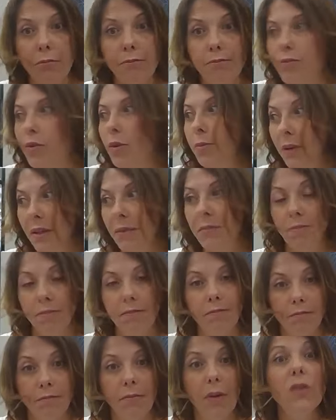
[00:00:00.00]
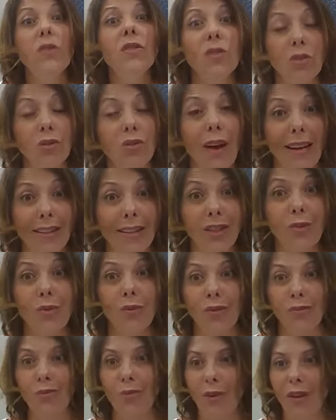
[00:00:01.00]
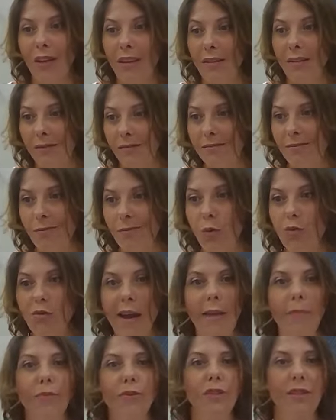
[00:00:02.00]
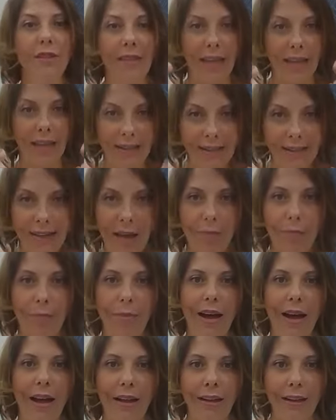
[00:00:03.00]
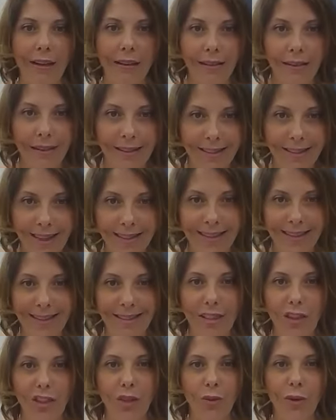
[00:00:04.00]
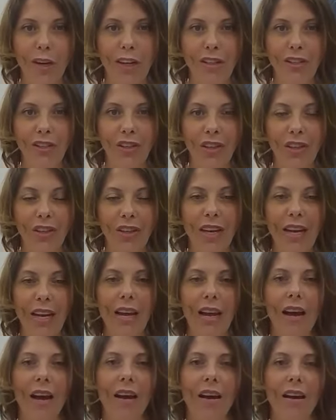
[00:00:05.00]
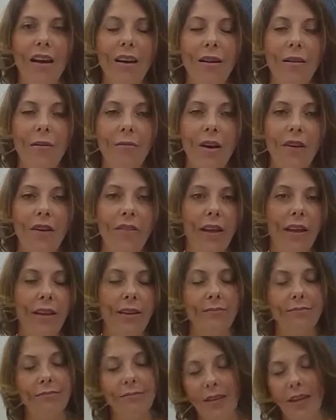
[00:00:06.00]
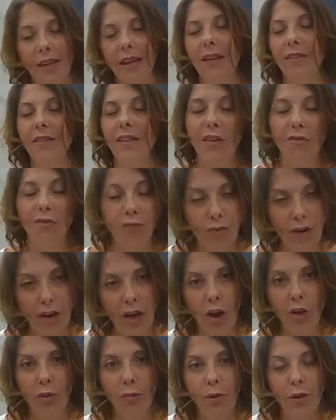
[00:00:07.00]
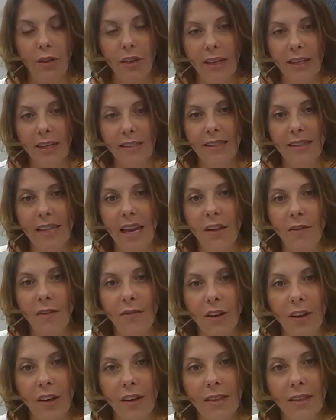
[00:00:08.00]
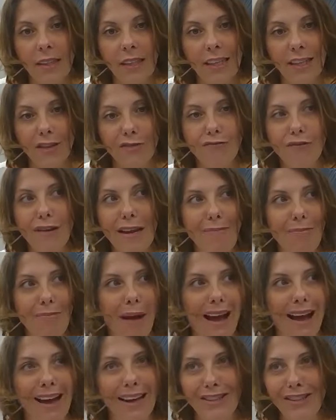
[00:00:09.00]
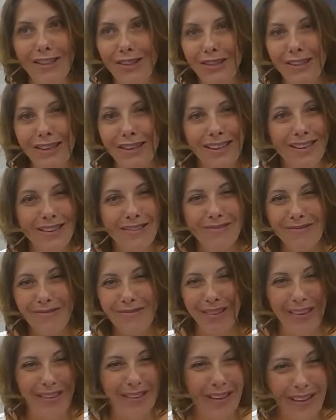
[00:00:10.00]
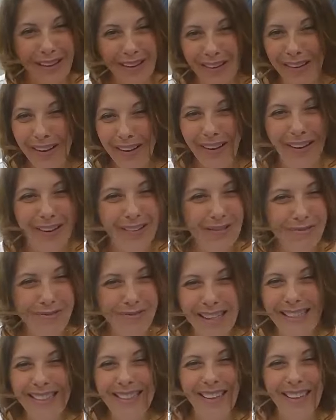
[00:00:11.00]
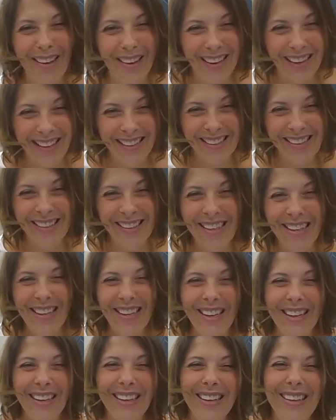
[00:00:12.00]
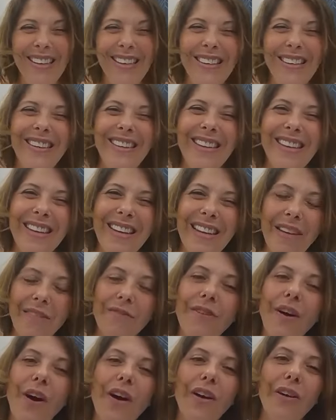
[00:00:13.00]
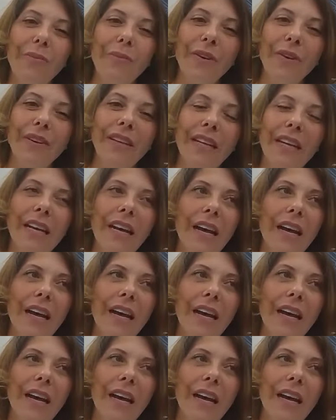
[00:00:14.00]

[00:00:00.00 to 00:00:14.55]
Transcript: probably most contractors, we were able to take a step back, assess the situation, and then reopen in a safer, rebadged, re-signed environment.